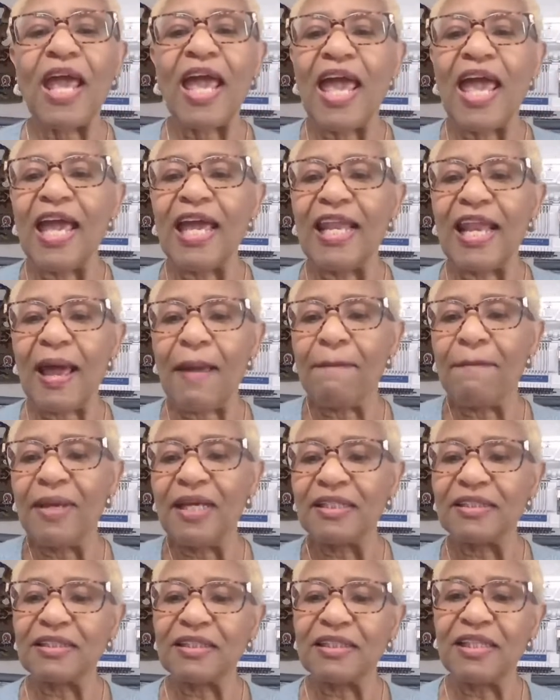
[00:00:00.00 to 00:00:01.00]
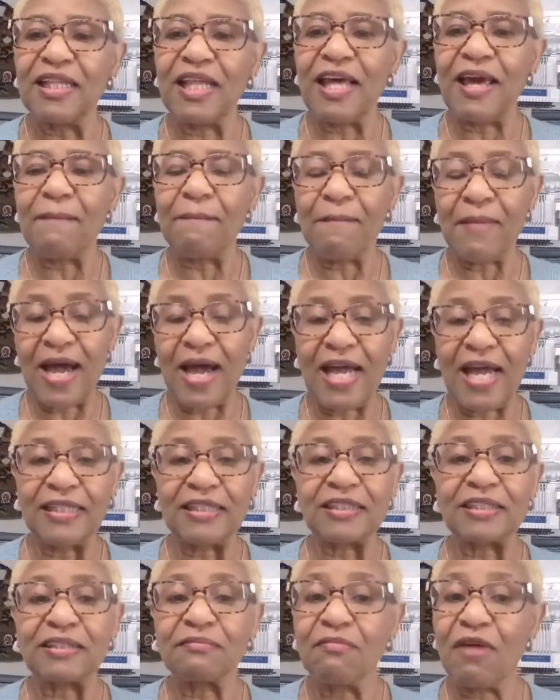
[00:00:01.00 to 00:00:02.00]
And I mentioned that my
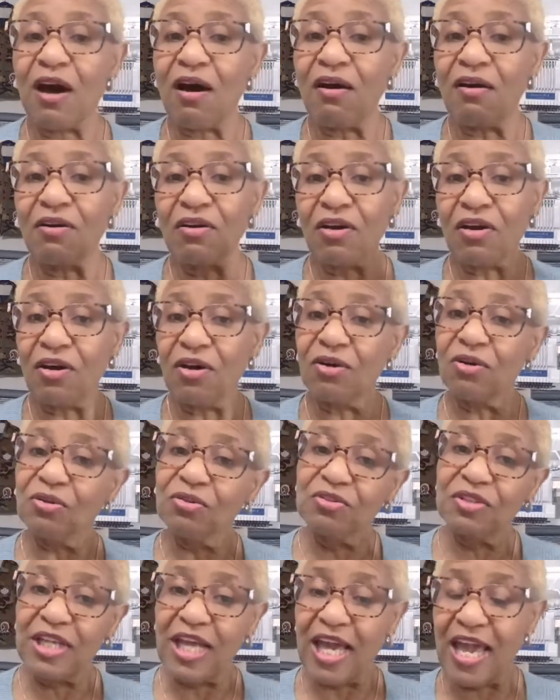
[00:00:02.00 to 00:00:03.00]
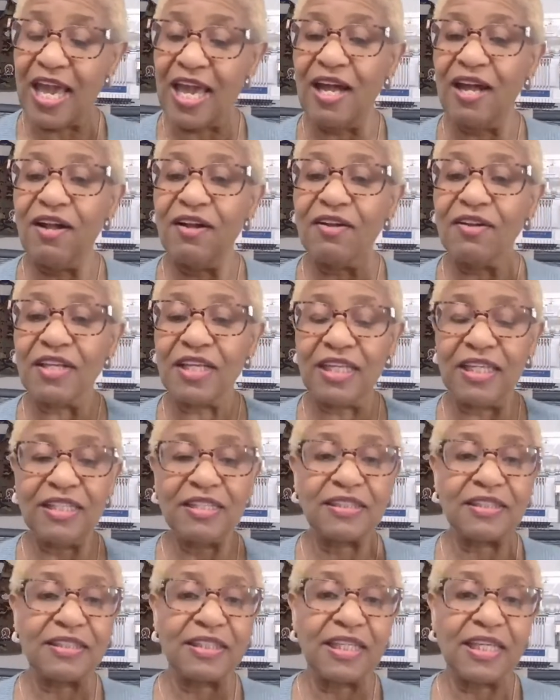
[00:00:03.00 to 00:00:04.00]
small goal now
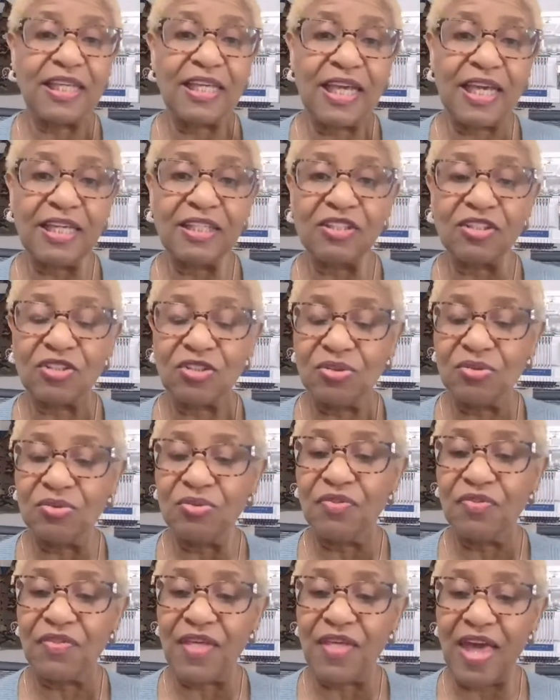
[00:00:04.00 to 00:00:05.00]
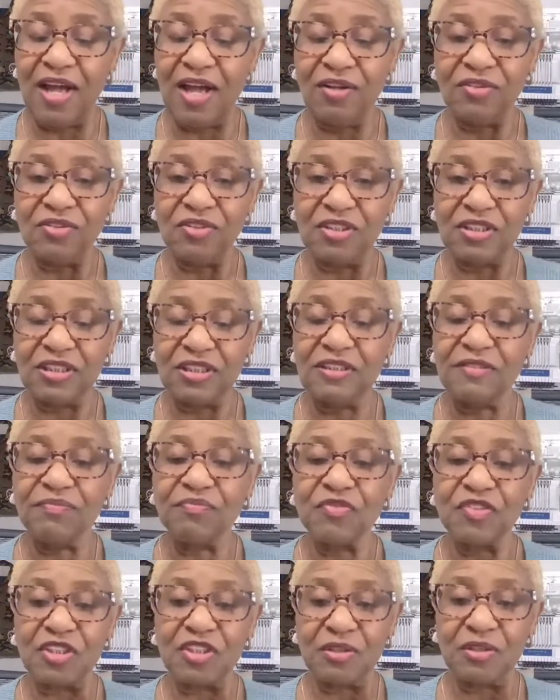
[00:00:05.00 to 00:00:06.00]
is to get 2,000
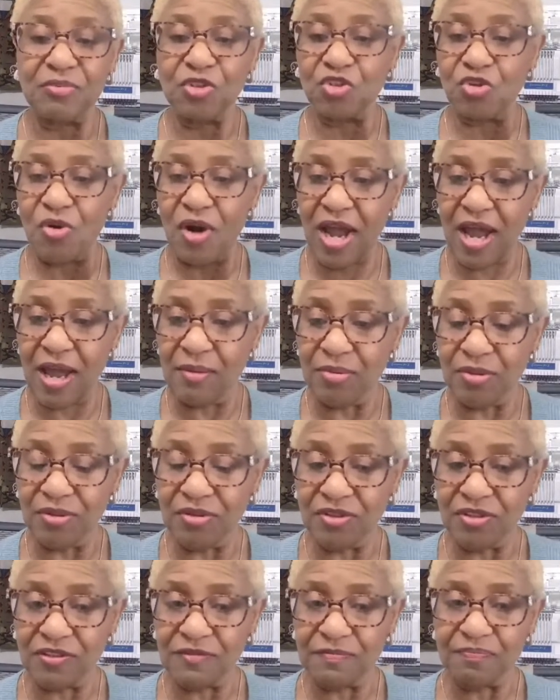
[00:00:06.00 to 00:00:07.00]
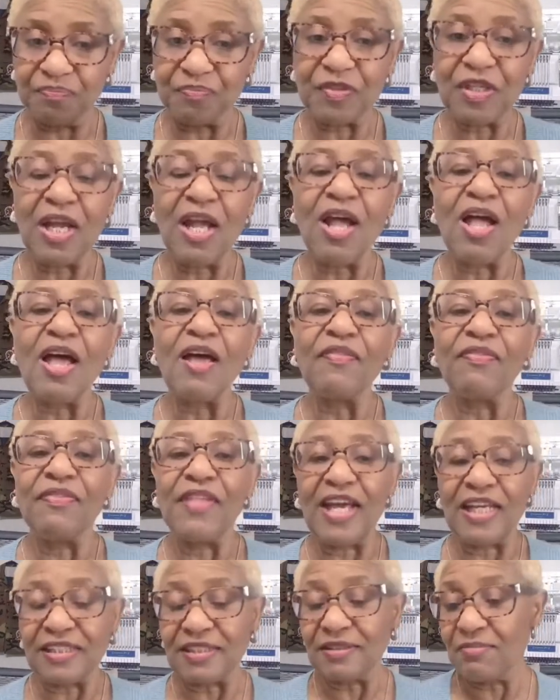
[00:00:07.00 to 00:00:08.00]
subscribers.
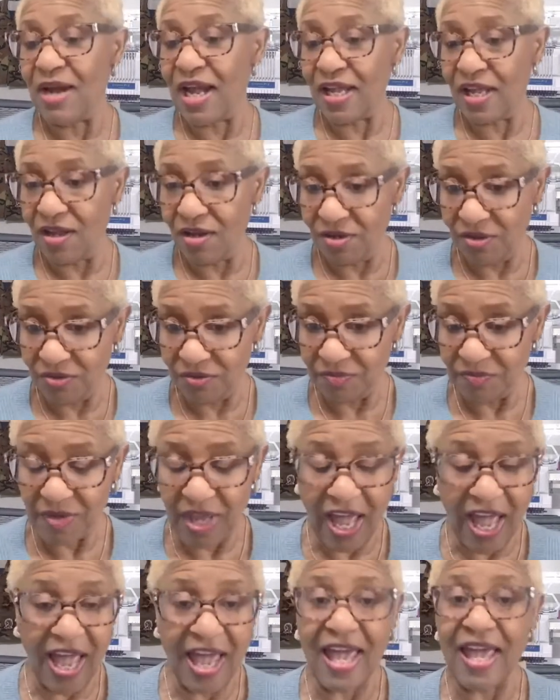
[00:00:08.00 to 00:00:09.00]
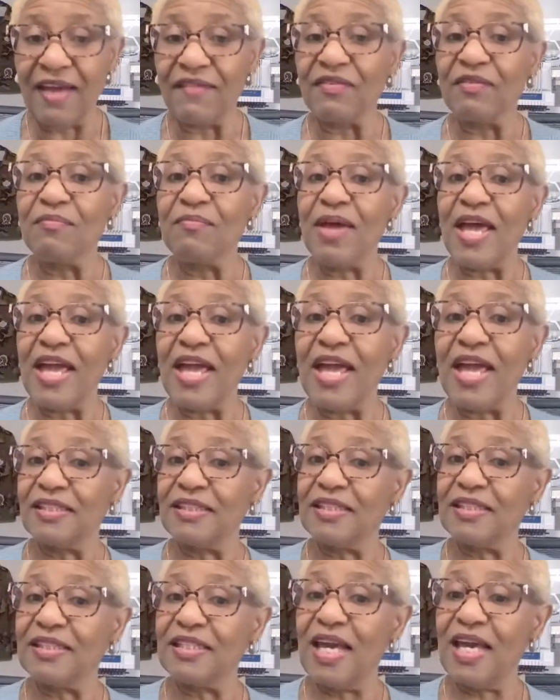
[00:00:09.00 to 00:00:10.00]
That's my goal. I haven't made it
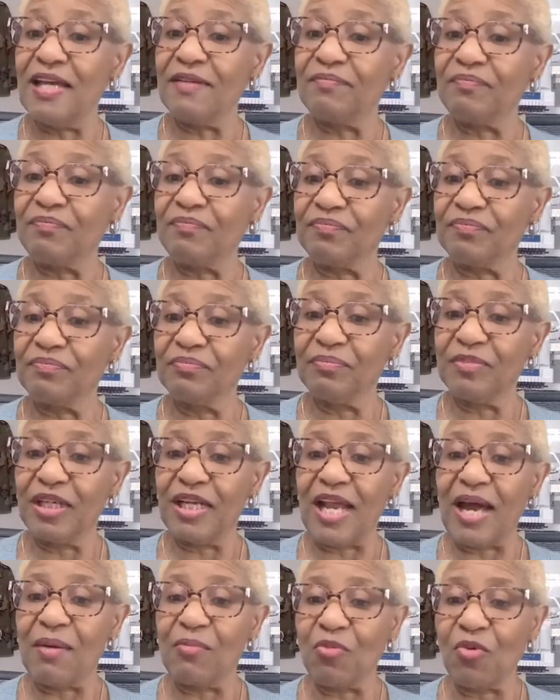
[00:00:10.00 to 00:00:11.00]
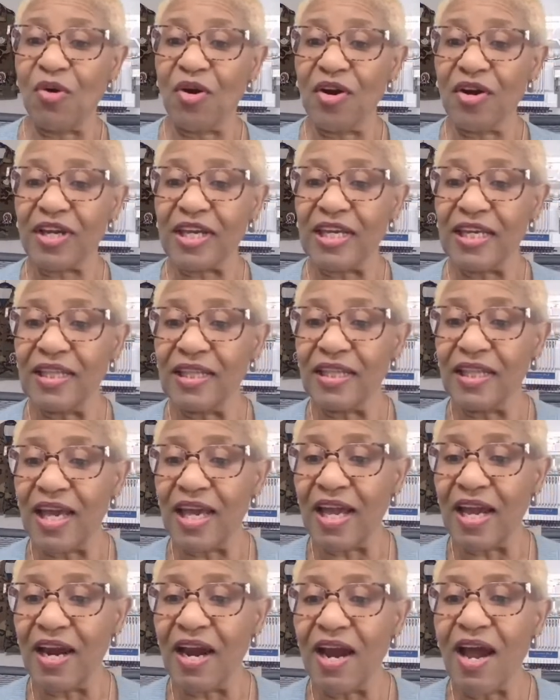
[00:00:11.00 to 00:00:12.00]
yet, but I'm working there.